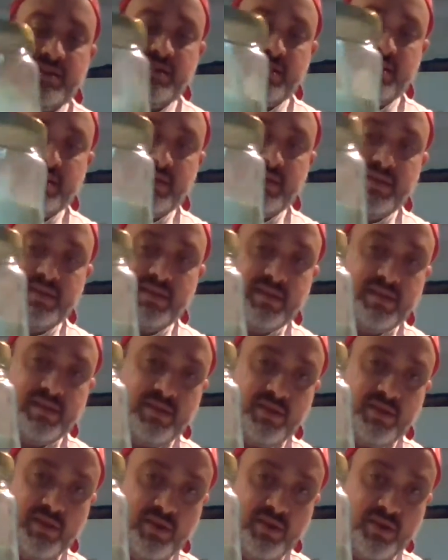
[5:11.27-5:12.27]
and some
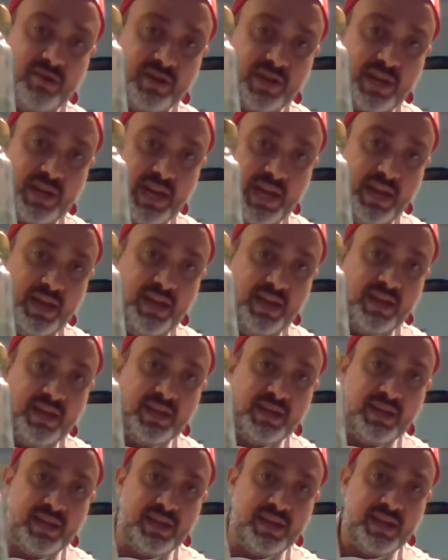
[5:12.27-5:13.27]
Arab
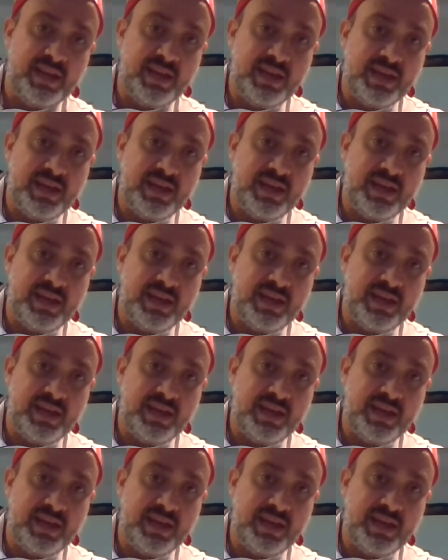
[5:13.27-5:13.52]
sweets.